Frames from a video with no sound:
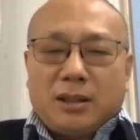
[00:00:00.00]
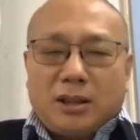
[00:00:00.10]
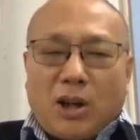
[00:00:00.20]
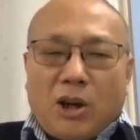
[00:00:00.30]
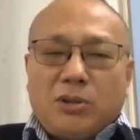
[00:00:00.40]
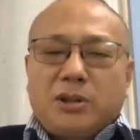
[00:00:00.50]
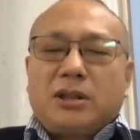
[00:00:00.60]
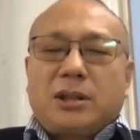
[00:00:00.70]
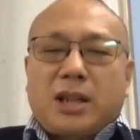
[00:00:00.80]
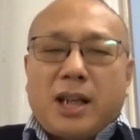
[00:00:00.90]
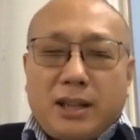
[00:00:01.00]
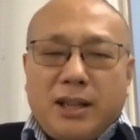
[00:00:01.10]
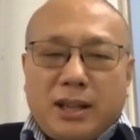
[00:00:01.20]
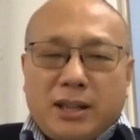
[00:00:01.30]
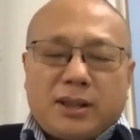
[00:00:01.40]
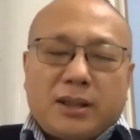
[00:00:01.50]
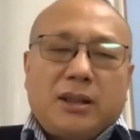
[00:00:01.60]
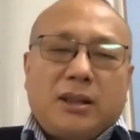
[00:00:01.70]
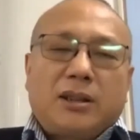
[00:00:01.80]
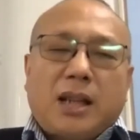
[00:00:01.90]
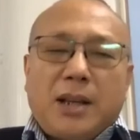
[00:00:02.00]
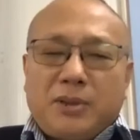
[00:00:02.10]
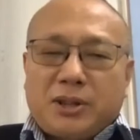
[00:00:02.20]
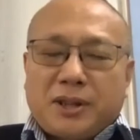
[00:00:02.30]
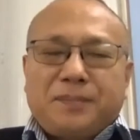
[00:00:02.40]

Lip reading: all the Chinese chemists